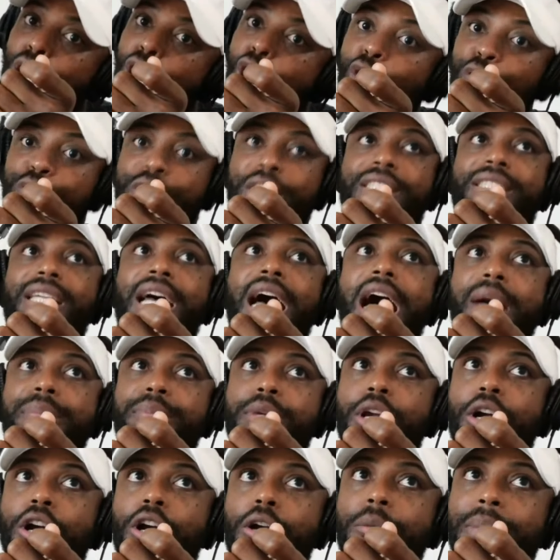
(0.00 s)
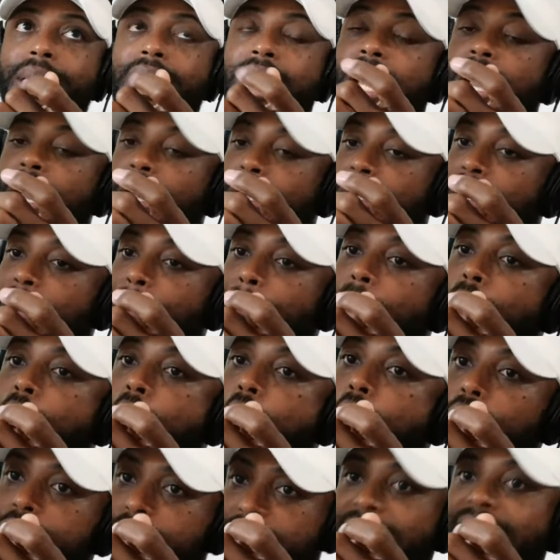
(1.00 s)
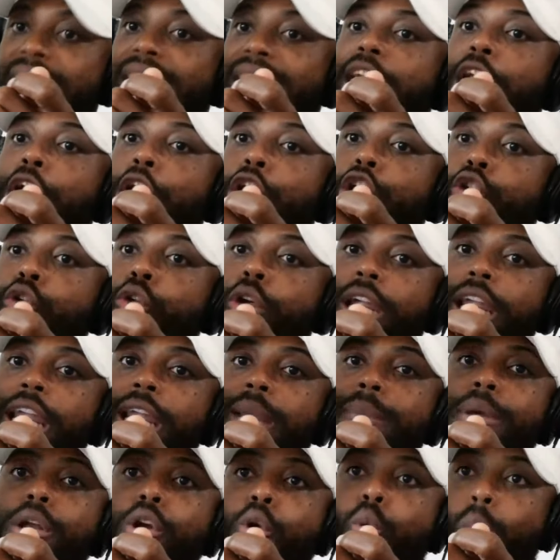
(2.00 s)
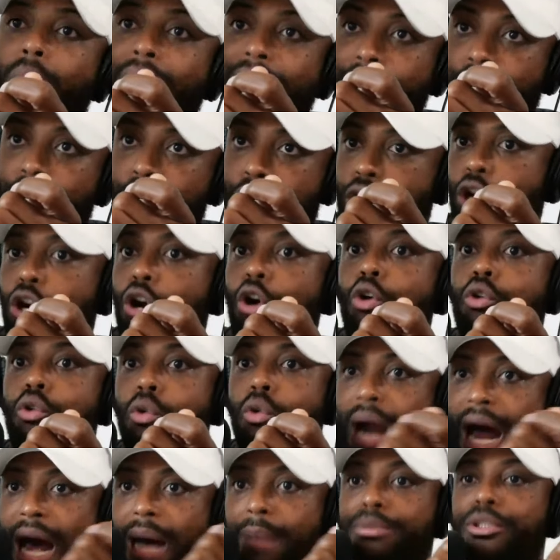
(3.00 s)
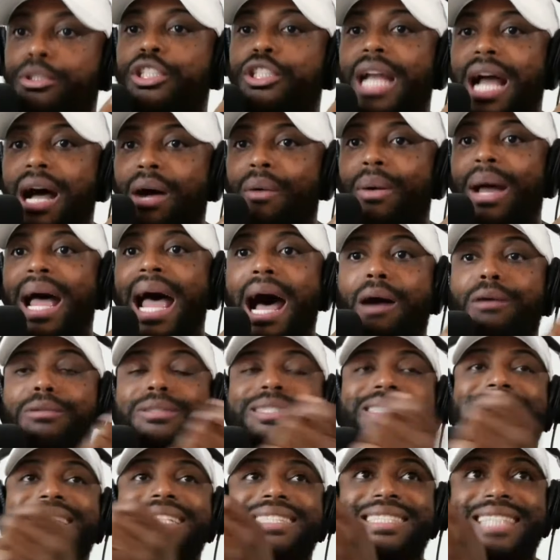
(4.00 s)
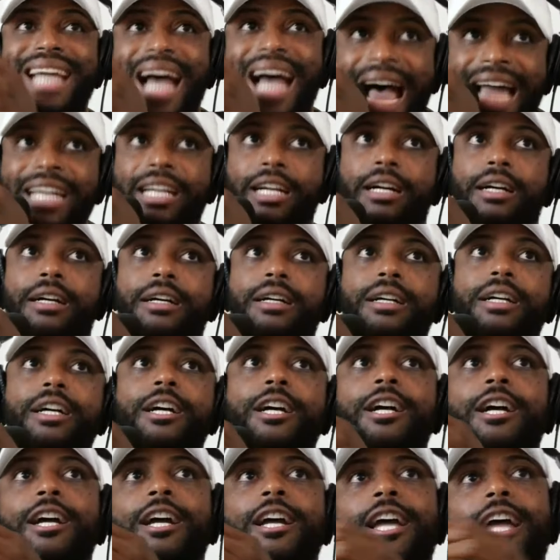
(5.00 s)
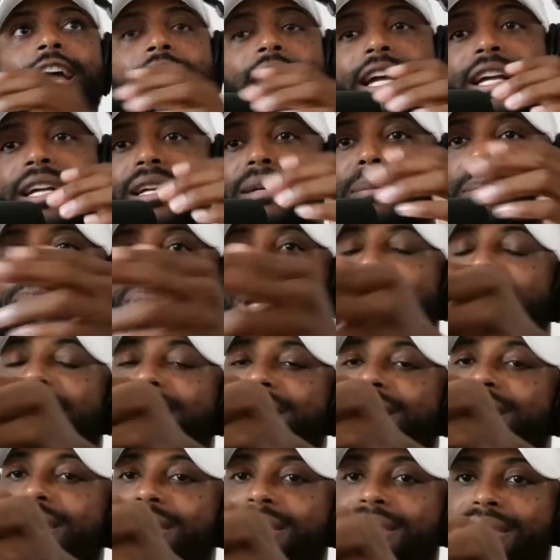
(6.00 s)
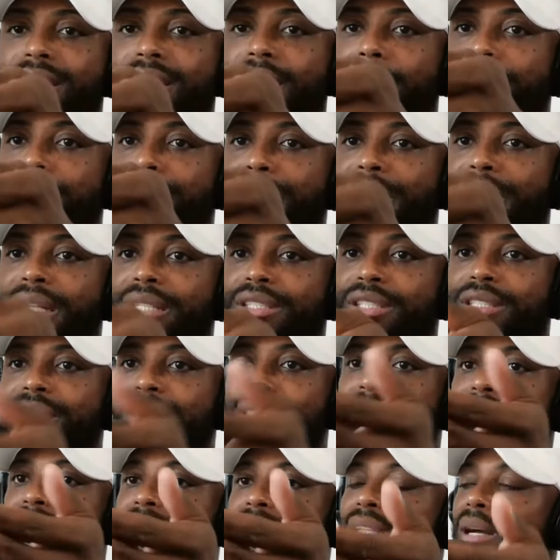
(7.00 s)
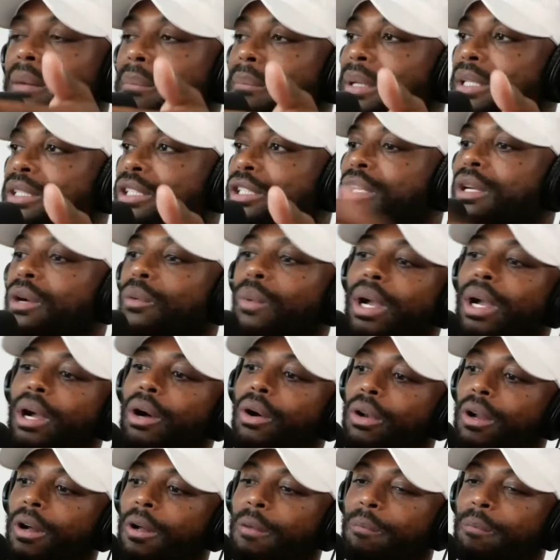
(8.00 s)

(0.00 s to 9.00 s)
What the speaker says: the top. You heard me? The boy taking the cream of the white girl crop. Shout out to Tiger. Hey, block this dumb, because this dumb. Wait, hold on.